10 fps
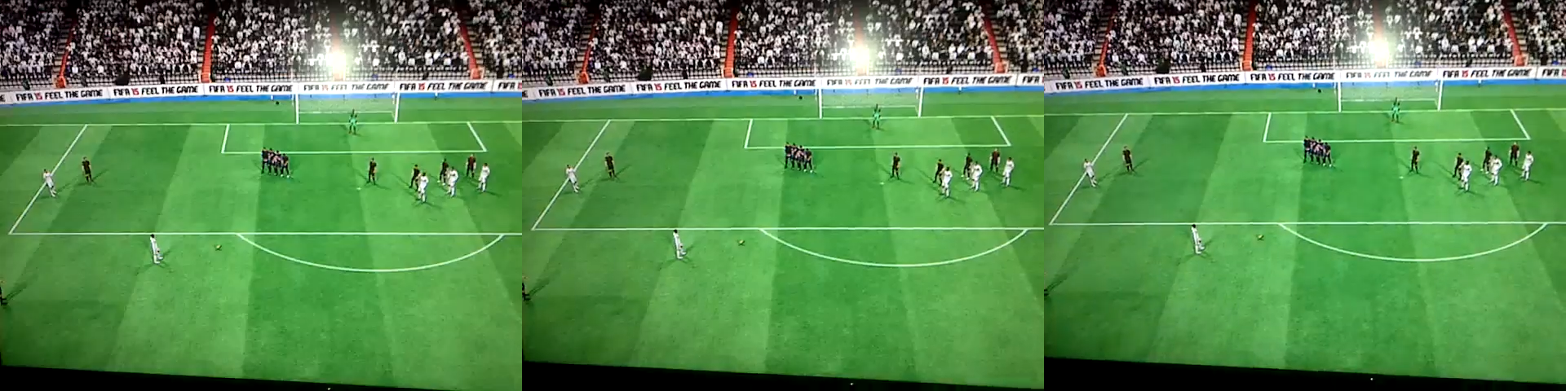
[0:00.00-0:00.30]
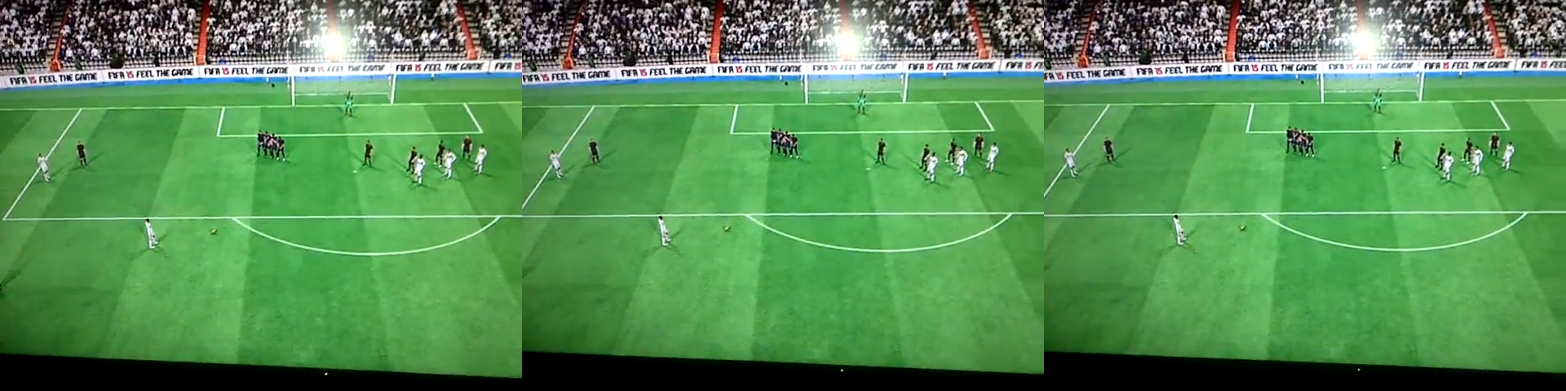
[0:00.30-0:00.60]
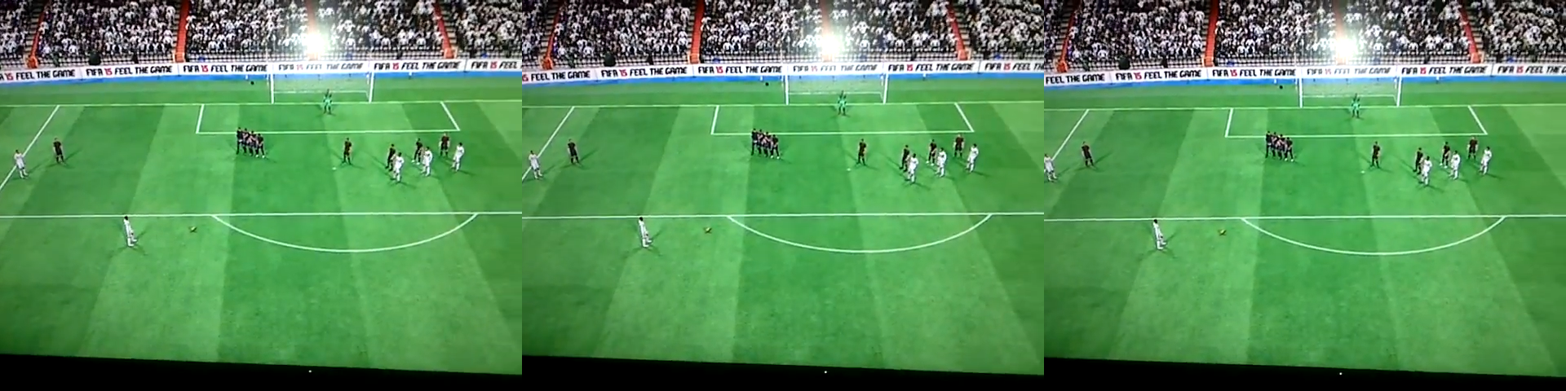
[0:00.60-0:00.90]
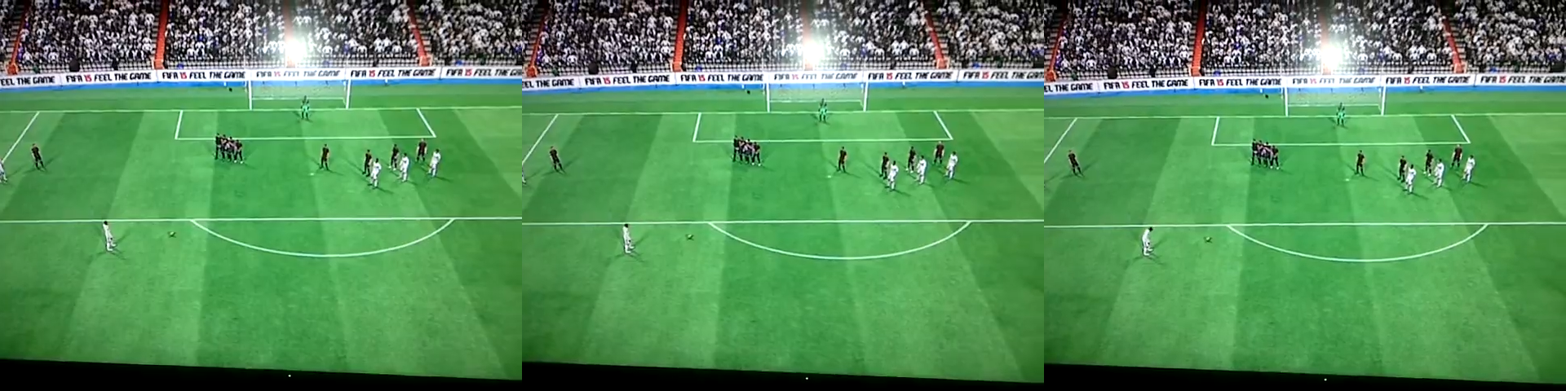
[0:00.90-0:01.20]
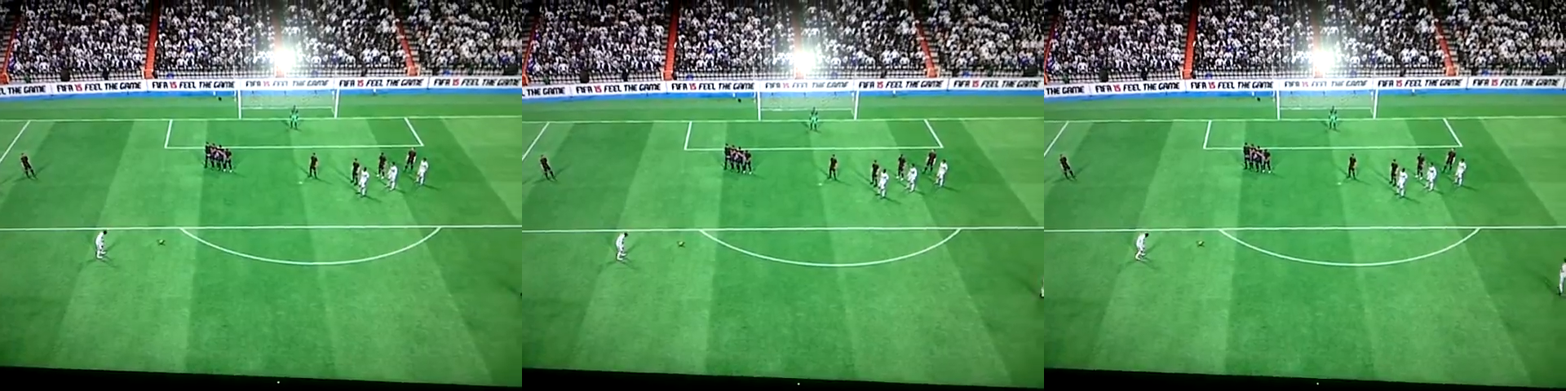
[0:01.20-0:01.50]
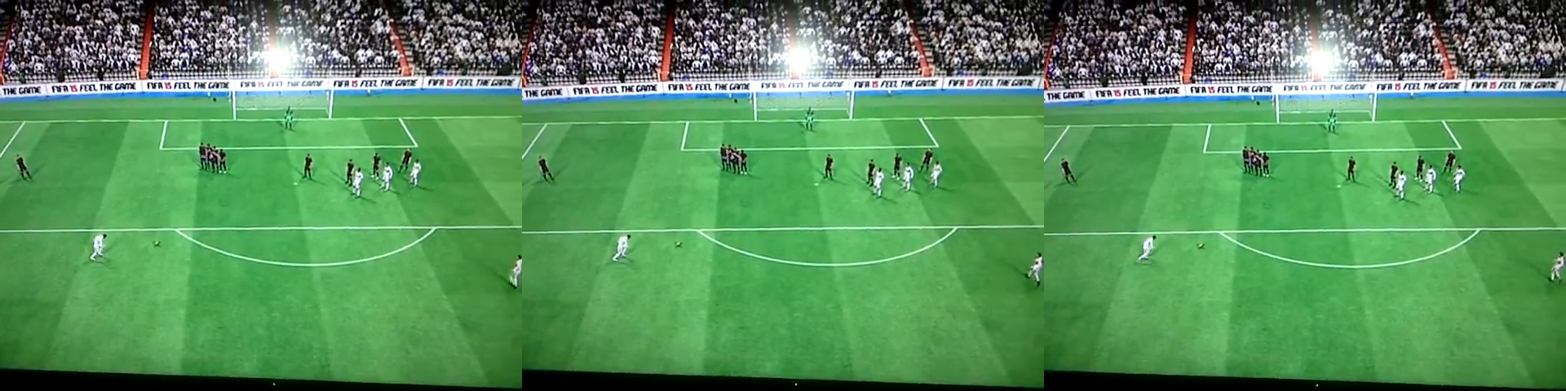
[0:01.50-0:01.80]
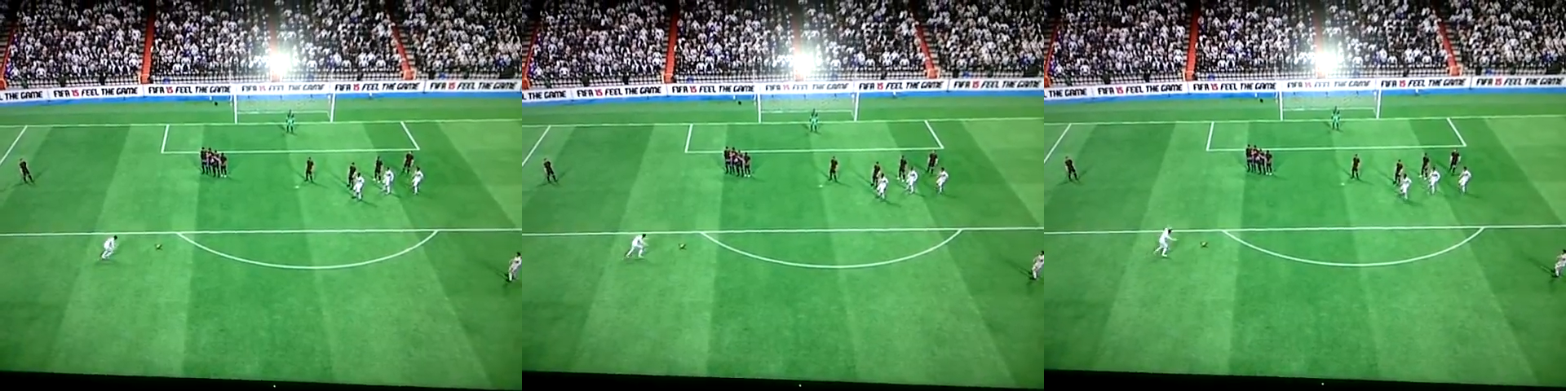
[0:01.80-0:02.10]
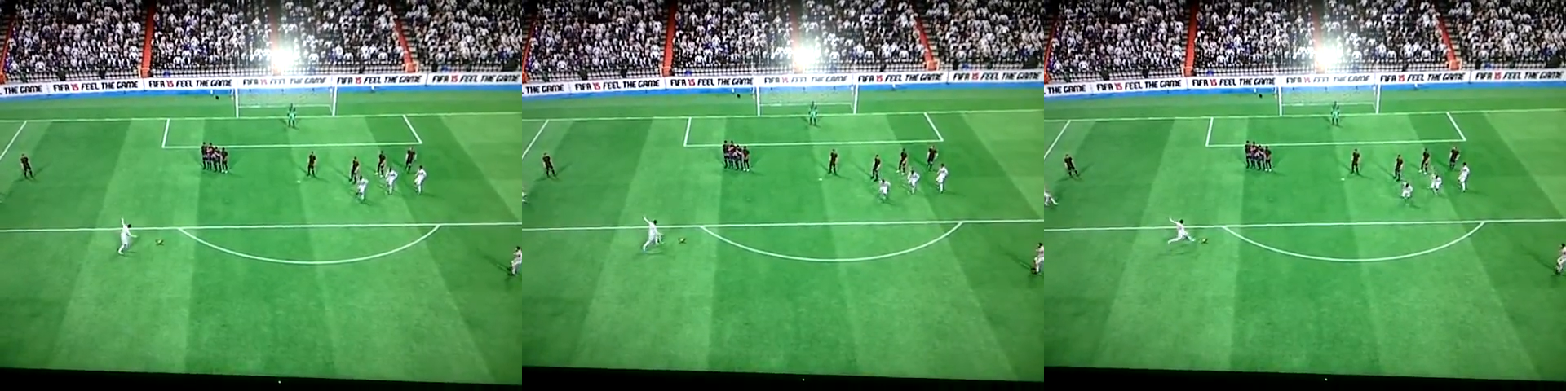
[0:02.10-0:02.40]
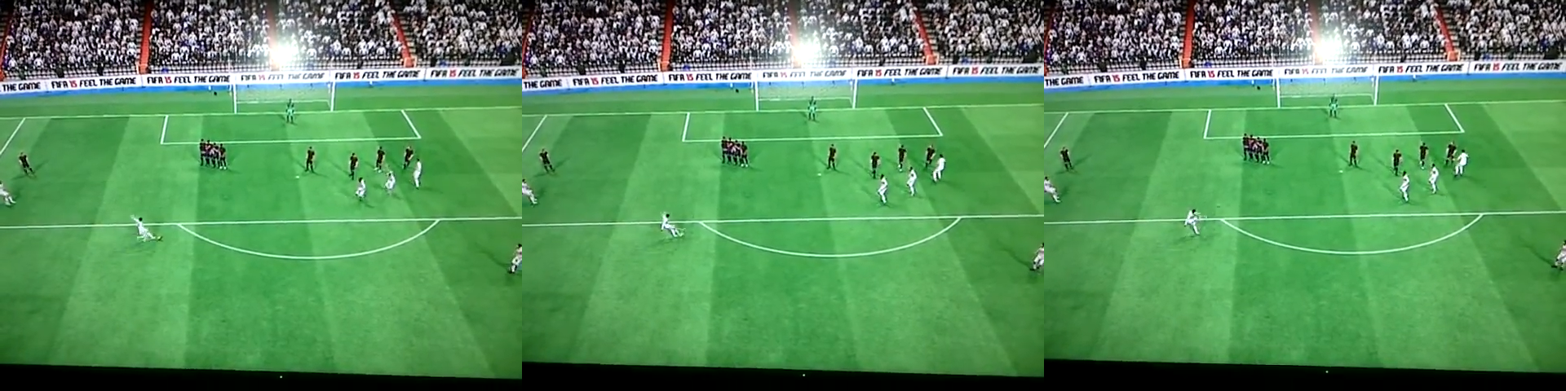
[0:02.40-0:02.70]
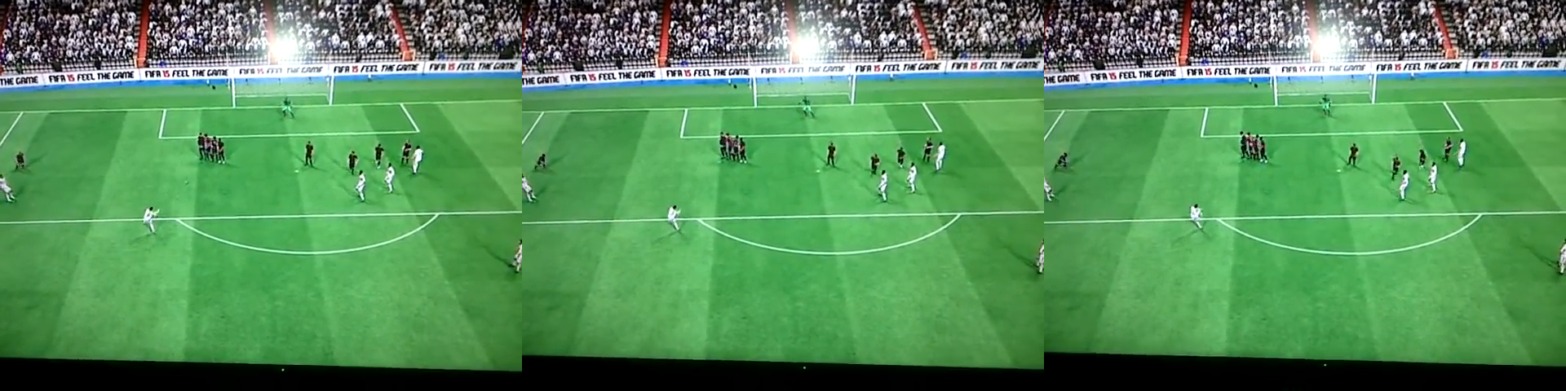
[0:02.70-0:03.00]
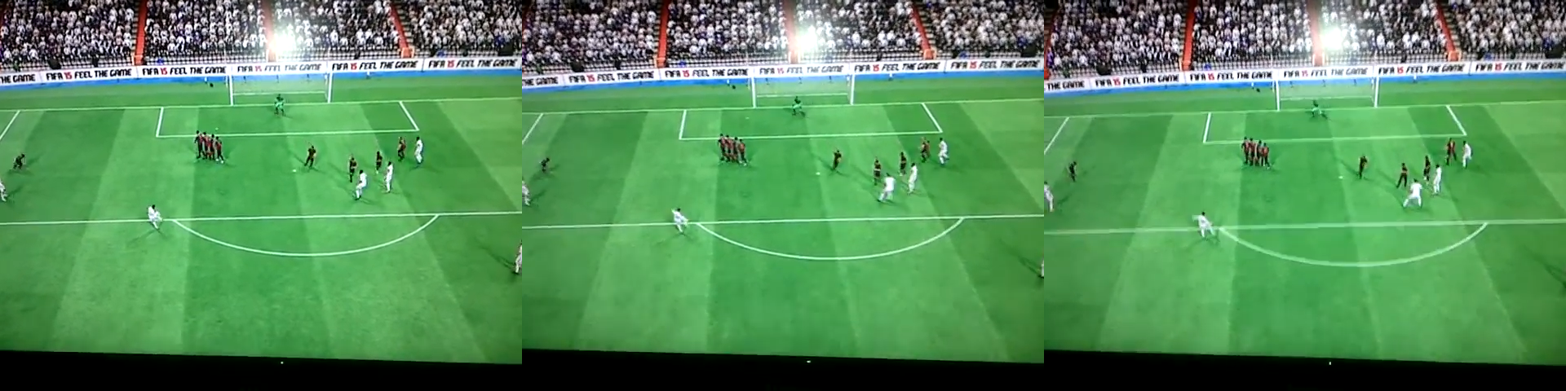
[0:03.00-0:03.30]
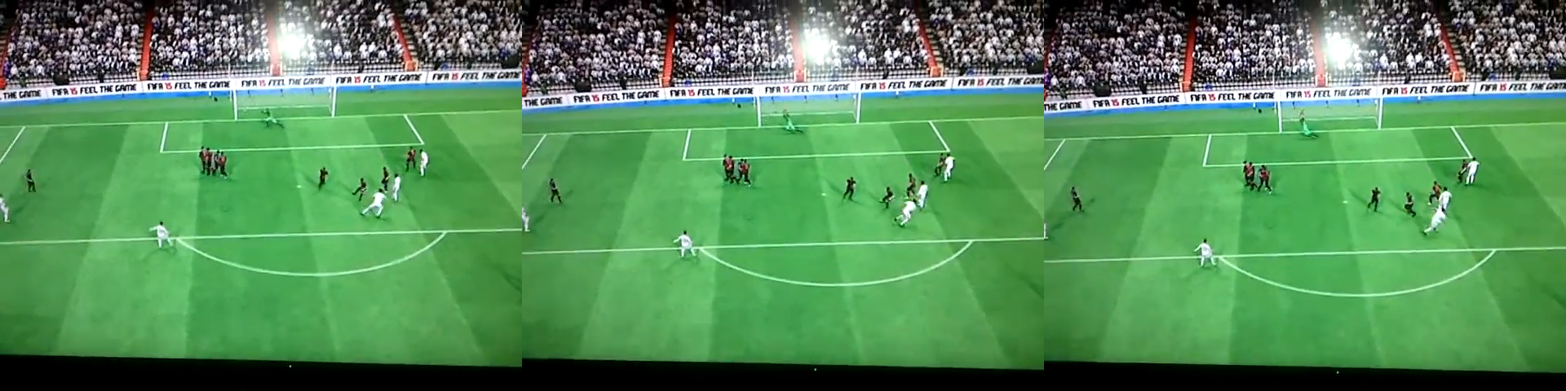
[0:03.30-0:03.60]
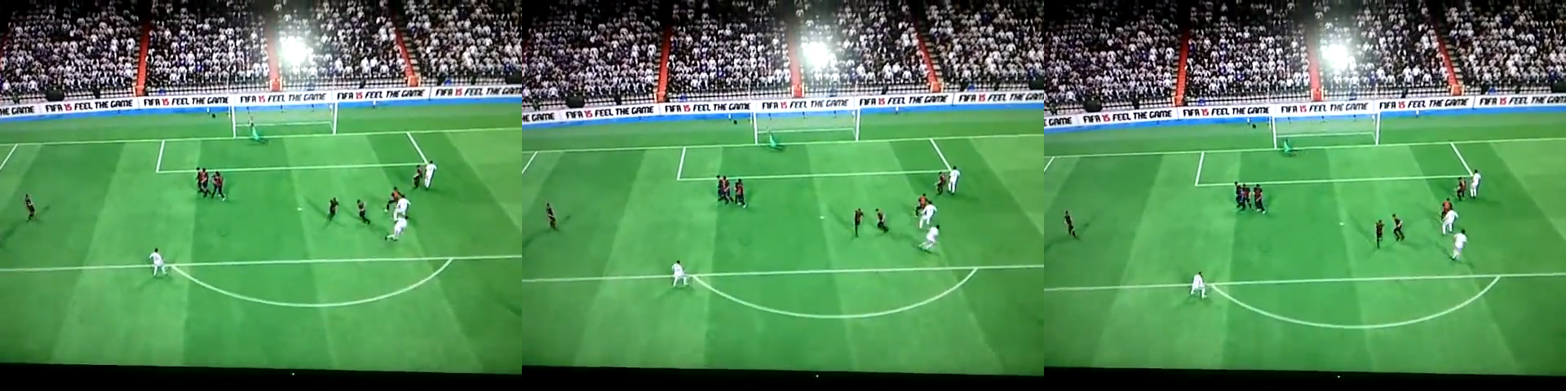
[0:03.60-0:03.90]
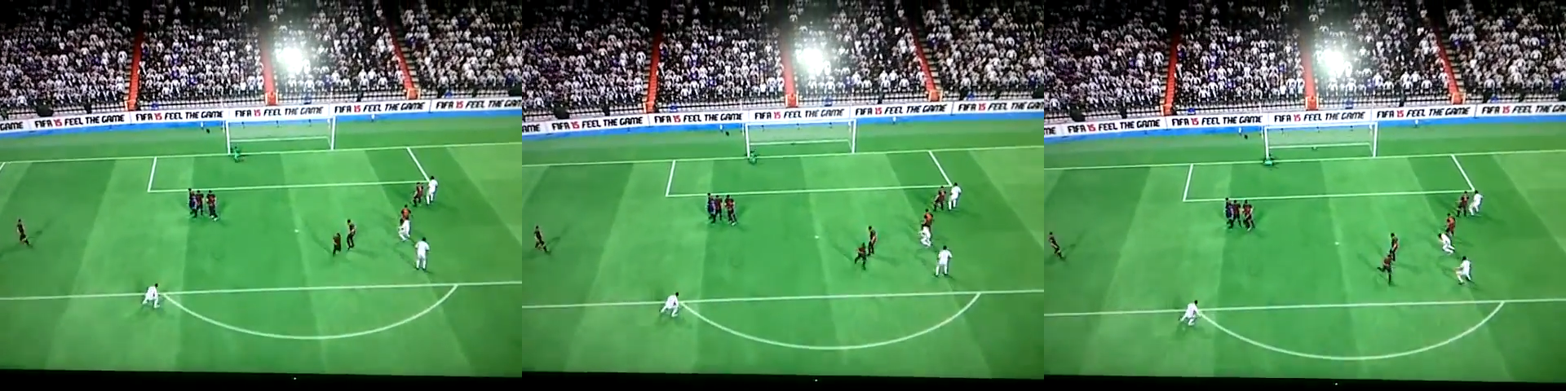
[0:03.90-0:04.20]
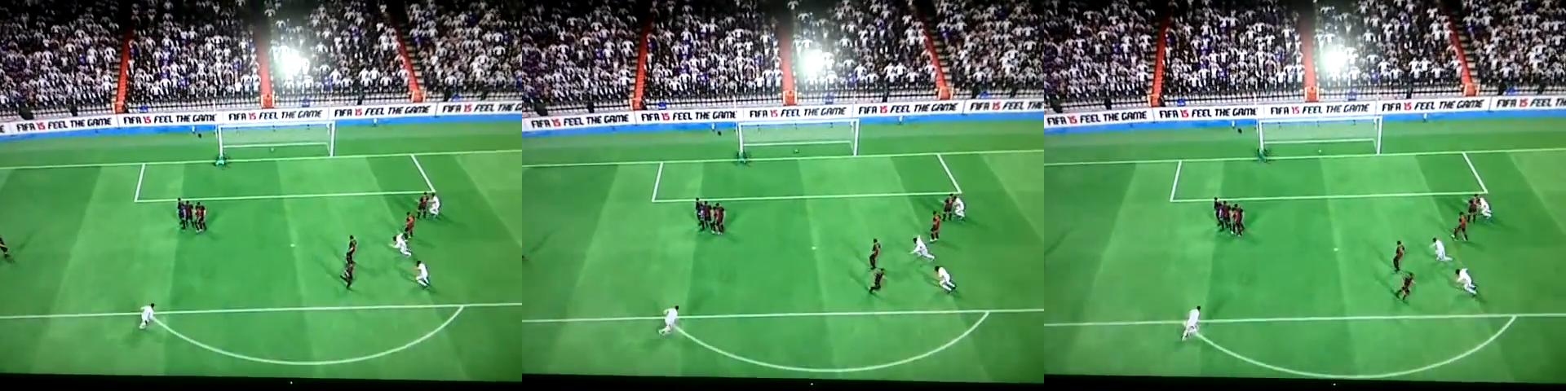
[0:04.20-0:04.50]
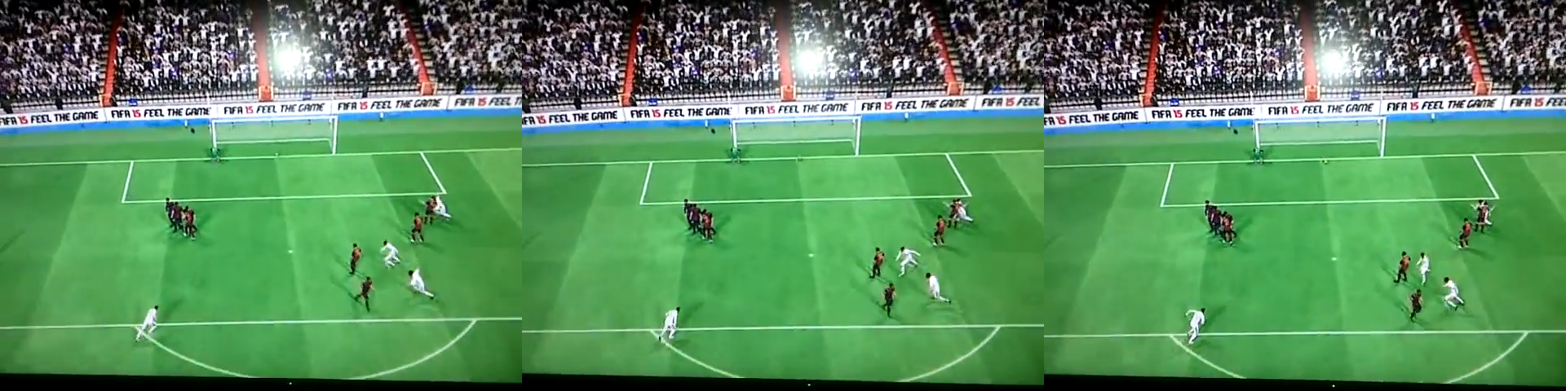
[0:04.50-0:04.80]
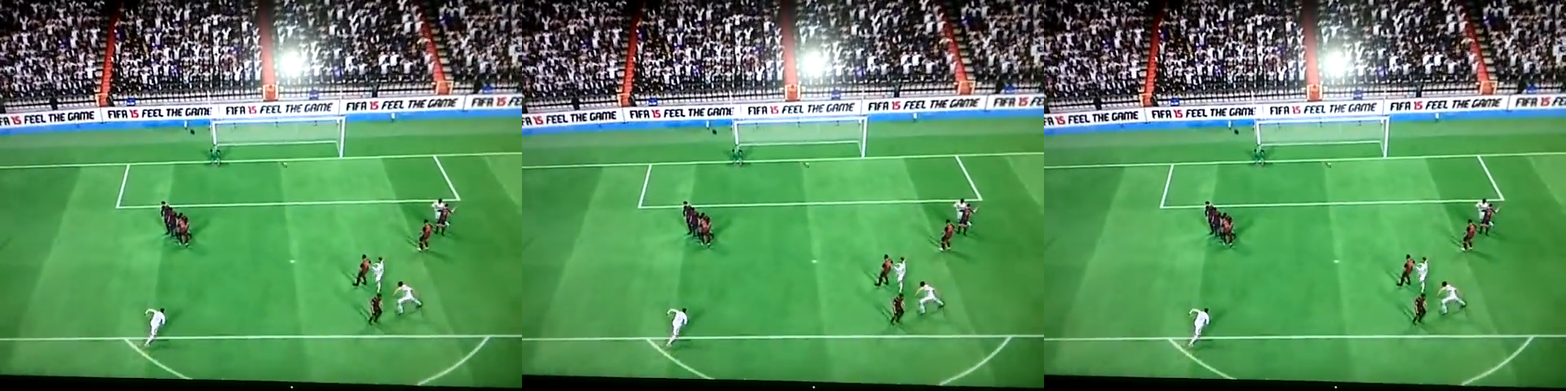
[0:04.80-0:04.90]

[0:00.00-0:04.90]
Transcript: [unreadable: no face in view]